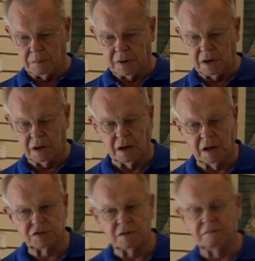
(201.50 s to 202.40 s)
painting.
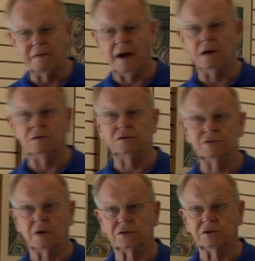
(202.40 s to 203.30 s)
It's a value
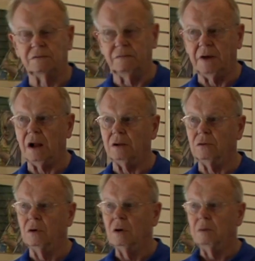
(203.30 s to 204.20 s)
structure.
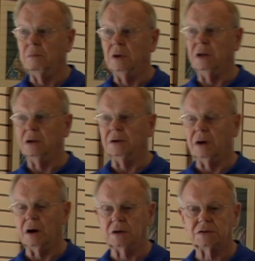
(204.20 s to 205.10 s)
Value meaning
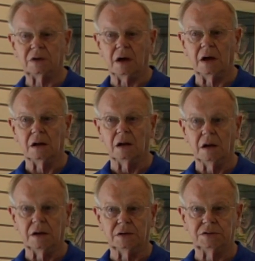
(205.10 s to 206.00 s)
darks and
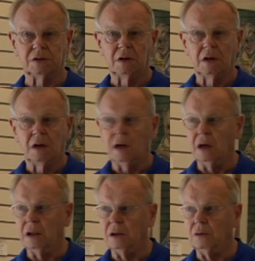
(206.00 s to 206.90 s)
lights.
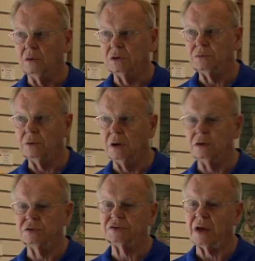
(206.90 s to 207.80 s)
And once we
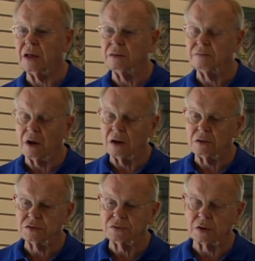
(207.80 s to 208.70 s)
understand the
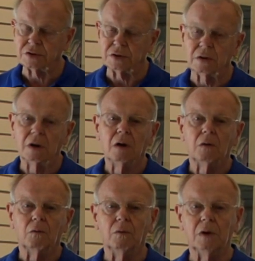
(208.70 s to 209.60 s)
value structure,
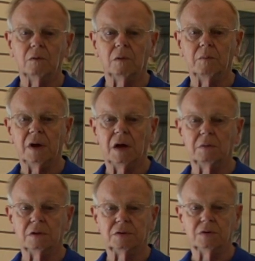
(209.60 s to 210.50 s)
we will be
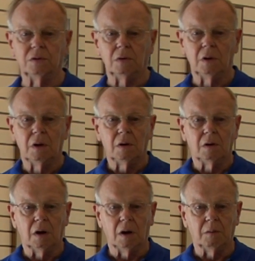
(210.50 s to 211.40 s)
able to
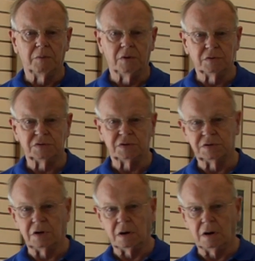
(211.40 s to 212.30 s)
produce
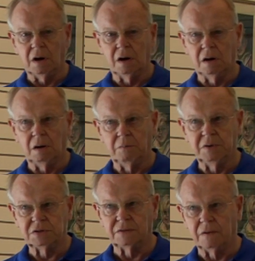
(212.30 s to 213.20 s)
this our
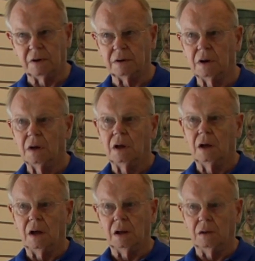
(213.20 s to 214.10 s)
piece of art,
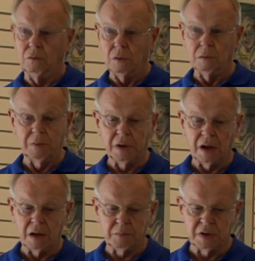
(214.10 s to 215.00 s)
and it will be
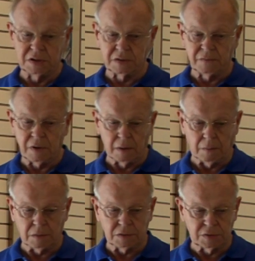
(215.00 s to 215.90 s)
a piece of art.
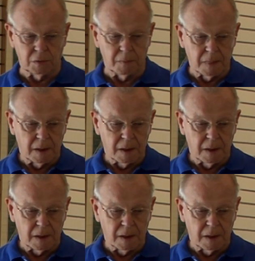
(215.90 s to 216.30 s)
So